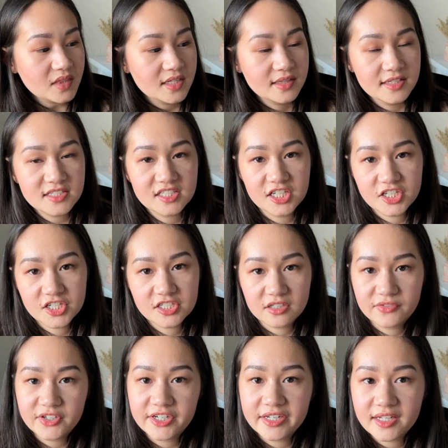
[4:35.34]
The stitches are
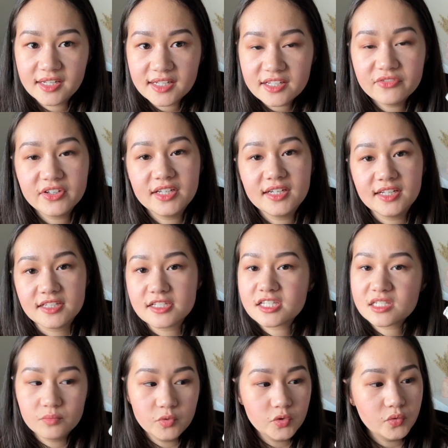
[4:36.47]
very even and
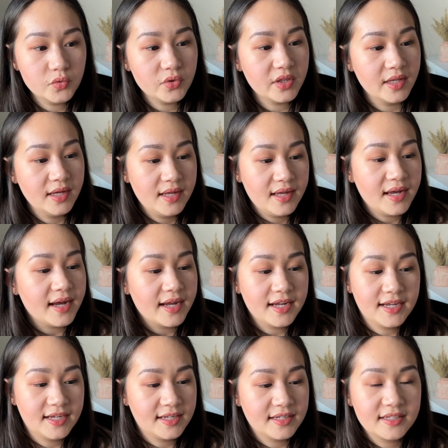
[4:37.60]
smooth,
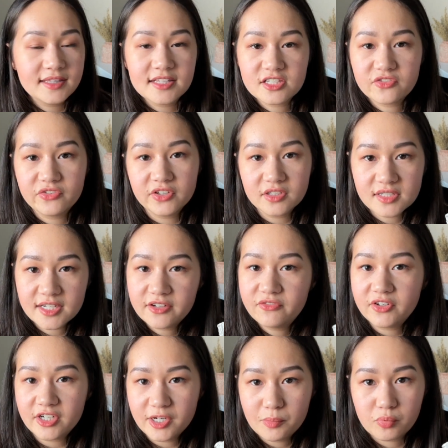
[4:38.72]
and this feels like a
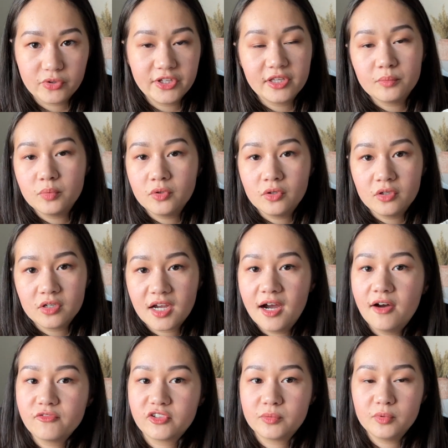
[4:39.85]
very breathable,
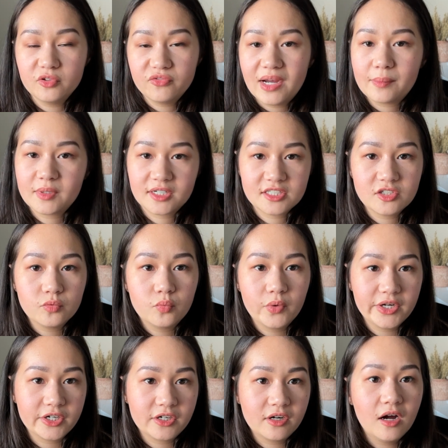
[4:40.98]
comfortable fabric to
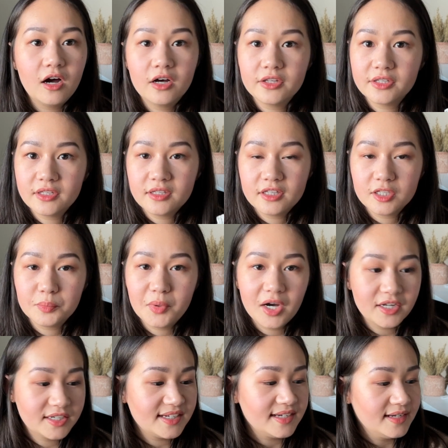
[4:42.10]
wear on the
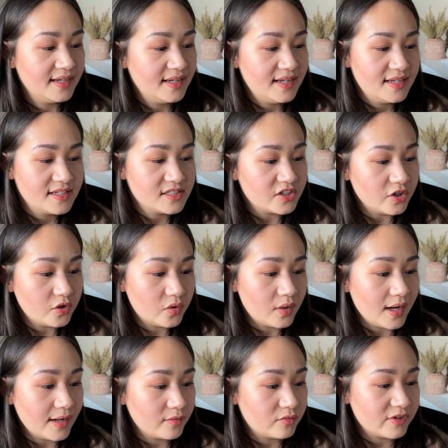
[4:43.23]
body. So
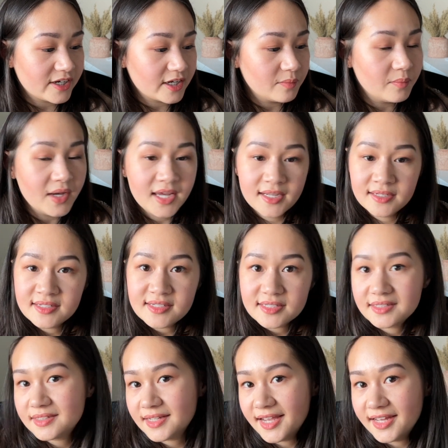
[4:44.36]
I would recommend
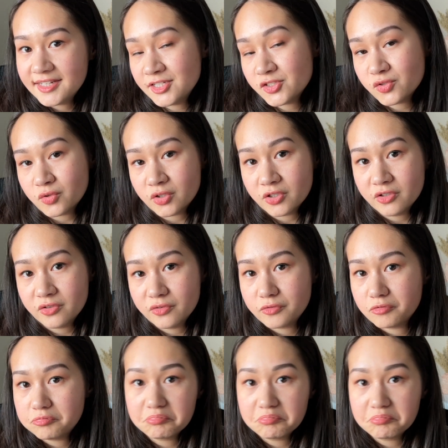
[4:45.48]
any sort of,